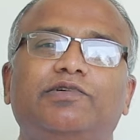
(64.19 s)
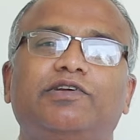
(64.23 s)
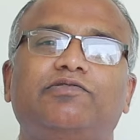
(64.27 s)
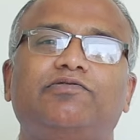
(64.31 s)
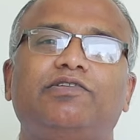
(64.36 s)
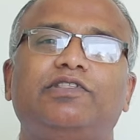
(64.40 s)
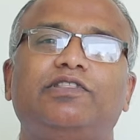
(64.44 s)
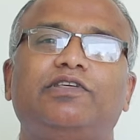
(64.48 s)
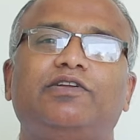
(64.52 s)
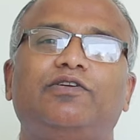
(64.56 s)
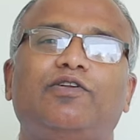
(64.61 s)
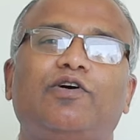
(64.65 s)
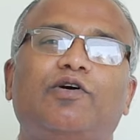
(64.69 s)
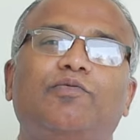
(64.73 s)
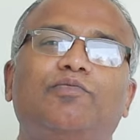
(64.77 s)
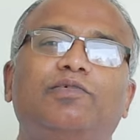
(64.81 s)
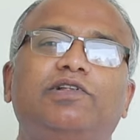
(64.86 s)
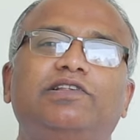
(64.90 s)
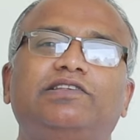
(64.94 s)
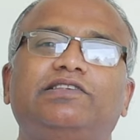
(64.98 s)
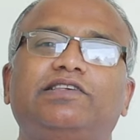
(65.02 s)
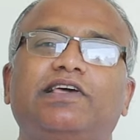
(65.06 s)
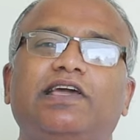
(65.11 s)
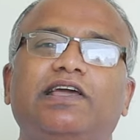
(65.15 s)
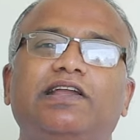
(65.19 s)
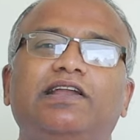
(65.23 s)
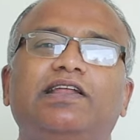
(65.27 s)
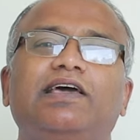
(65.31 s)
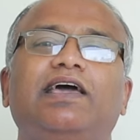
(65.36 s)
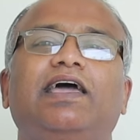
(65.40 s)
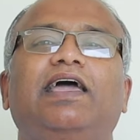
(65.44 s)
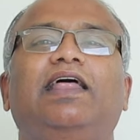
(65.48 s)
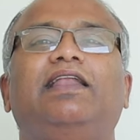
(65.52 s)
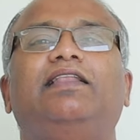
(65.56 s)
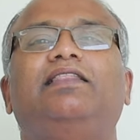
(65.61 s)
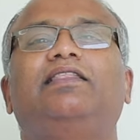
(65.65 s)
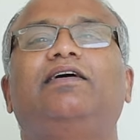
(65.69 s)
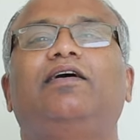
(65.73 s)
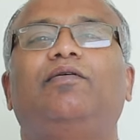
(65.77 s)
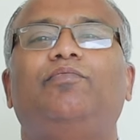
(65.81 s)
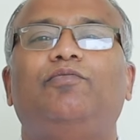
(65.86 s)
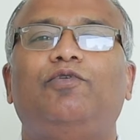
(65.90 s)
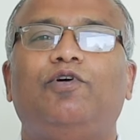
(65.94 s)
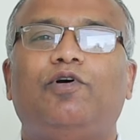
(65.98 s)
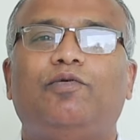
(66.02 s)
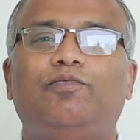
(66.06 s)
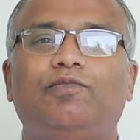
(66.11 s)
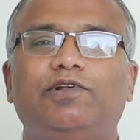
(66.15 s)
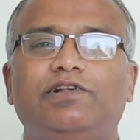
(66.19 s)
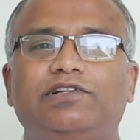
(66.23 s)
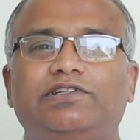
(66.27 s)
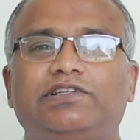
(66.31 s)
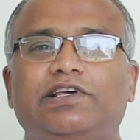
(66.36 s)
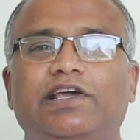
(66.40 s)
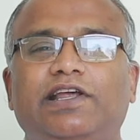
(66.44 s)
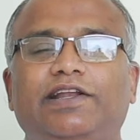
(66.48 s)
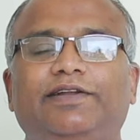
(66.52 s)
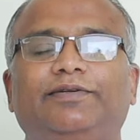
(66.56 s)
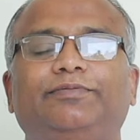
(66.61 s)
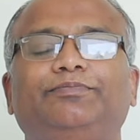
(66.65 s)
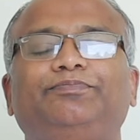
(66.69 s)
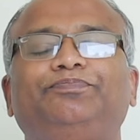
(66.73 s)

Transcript: between the normal side and the abnormal side.